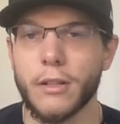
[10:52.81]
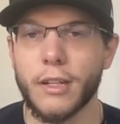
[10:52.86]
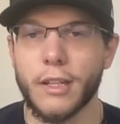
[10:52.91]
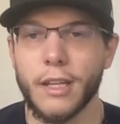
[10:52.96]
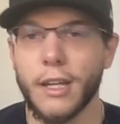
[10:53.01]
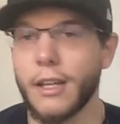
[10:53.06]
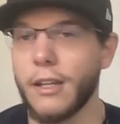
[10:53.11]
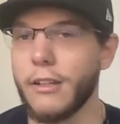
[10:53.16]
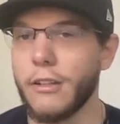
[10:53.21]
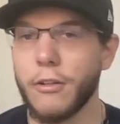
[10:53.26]

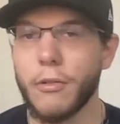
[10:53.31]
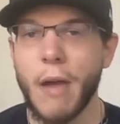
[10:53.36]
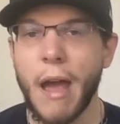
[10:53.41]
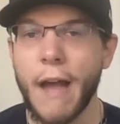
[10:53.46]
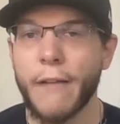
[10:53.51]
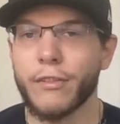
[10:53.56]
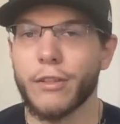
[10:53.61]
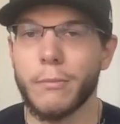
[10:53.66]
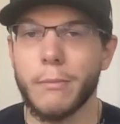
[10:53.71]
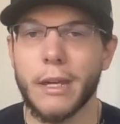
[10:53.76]
Again, you
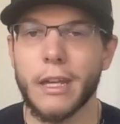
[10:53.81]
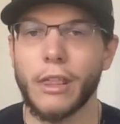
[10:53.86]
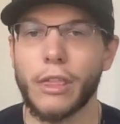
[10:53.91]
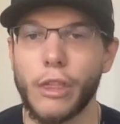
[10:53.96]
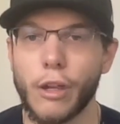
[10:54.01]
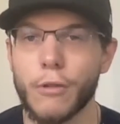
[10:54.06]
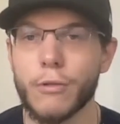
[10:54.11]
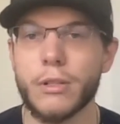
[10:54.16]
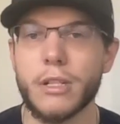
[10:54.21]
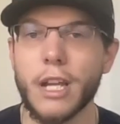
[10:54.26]
have to make
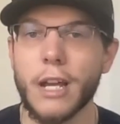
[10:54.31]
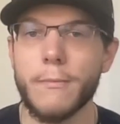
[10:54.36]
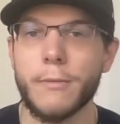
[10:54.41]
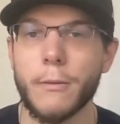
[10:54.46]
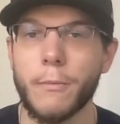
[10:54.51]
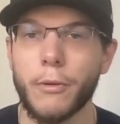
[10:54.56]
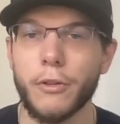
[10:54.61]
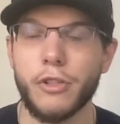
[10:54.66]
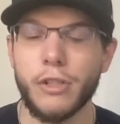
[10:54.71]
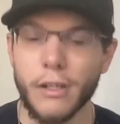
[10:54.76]
those types
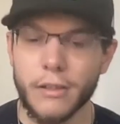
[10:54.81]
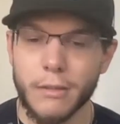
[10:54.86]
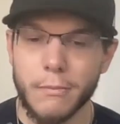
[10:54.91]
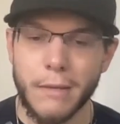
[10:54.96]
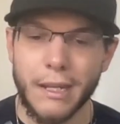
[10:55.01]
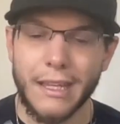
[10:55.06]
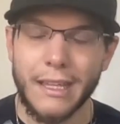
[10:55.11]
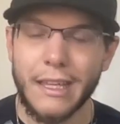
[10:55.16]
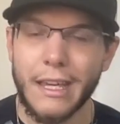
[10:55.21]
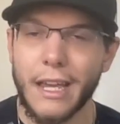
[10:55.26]
of plays. You have to
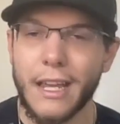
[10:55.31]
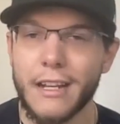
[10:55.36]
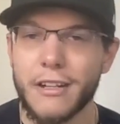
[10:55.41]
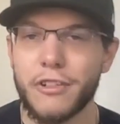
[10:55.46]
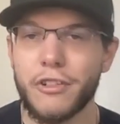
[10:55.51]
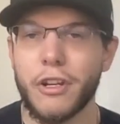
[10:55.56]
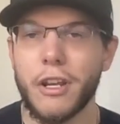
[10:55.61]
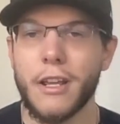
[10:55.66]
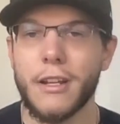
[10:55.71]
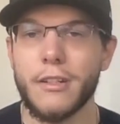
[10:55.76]
make game
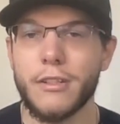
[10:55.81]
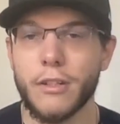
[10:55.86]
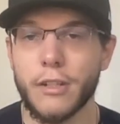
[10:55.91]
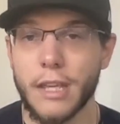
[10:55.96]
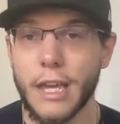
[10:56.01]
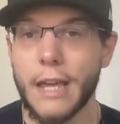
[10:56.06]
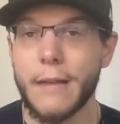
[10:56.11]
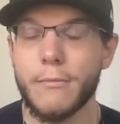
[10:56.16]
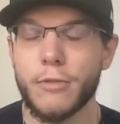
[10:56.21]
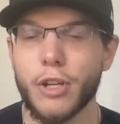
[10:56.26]

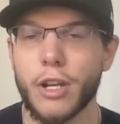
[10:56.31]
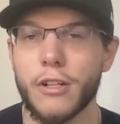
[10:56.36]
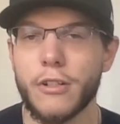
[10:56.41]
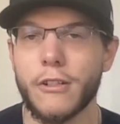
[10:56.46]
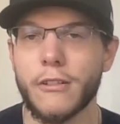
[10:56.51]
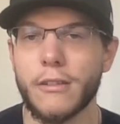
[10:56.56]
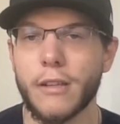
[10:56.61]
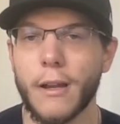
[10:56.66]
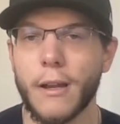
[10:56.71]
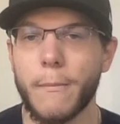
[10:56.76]

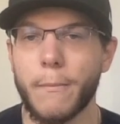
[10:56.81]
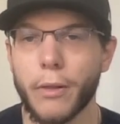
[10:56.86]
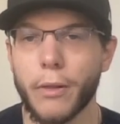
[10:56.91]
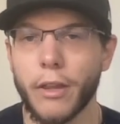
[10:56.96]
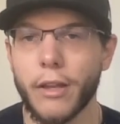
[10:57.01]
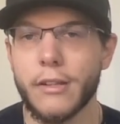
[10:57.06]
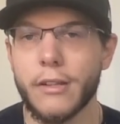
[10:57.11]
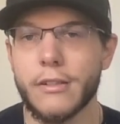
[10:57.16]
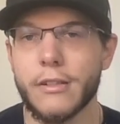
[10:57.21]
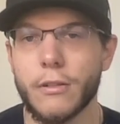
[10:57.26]
changing type
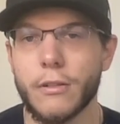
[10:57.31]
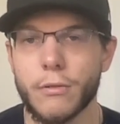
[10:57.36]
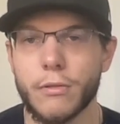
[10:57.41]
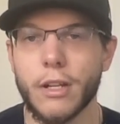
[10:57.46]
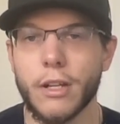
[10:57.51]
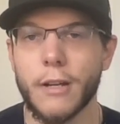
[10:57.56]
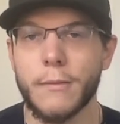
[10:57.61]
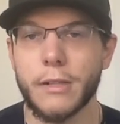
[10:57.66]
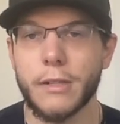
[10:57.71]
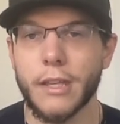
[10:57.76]
plays in those
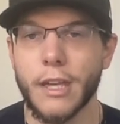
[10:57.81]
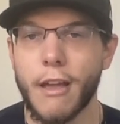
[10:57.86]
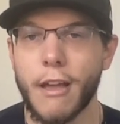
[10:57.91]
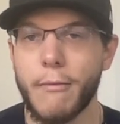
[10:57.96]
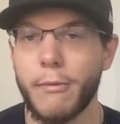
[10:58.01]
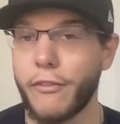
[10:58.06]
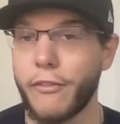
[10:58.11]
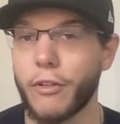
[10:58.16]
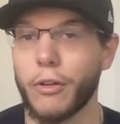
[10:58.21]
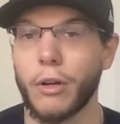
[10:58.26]
types of
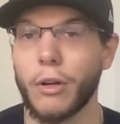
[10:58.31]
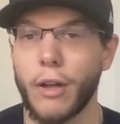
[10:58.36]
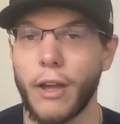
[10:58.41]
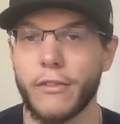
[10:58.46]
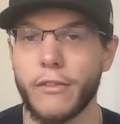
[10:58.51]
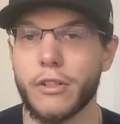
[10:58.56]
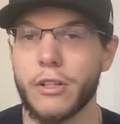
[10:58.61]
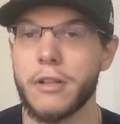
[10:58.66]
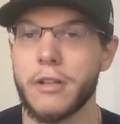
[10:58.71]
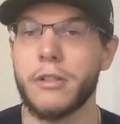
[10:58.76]
games if you're going to
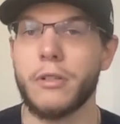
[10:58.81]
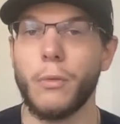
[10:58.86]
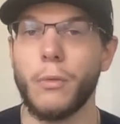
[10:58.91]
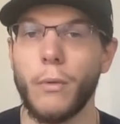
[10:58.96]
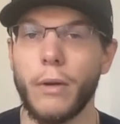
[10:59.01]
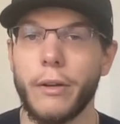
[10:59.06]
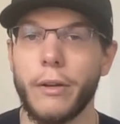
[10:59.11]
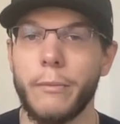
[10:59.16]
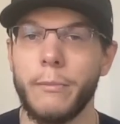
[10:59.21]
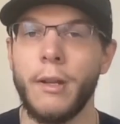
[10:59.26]
have a chance to
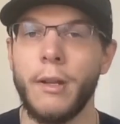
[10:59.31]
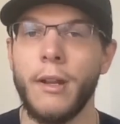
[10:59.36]
win them.